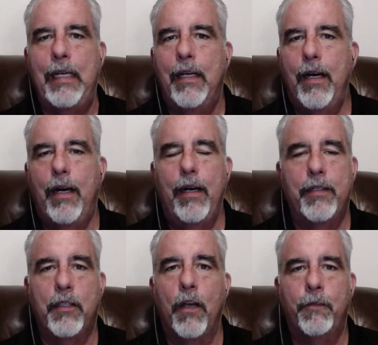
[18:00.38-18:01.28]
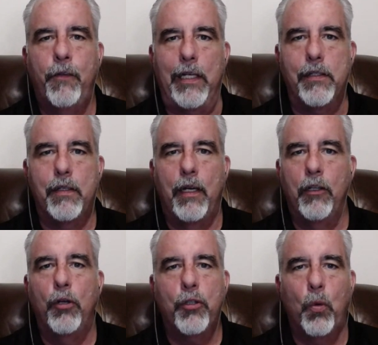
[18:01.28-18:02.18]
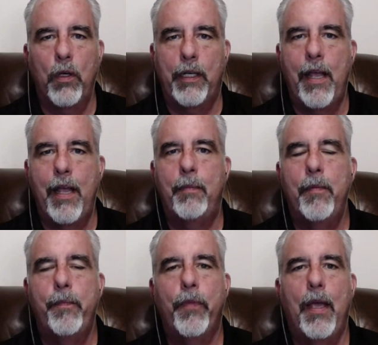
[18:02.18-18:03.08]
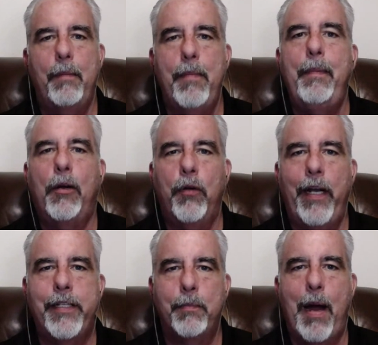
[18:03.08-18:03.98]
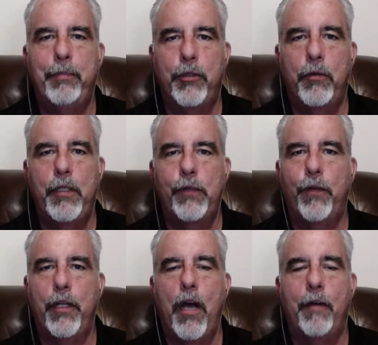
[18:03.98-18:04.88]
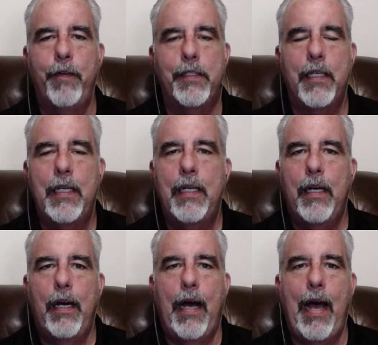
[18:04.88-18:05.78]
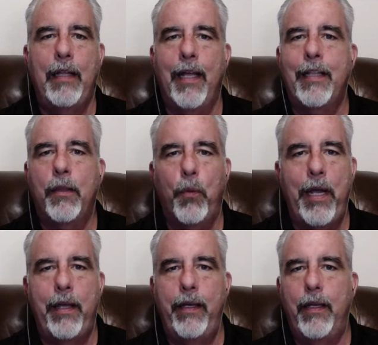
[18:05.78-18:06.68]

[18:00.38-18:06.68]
a slugfest, a low-scoring game, and maybe create some opportunities for the offense. I like the way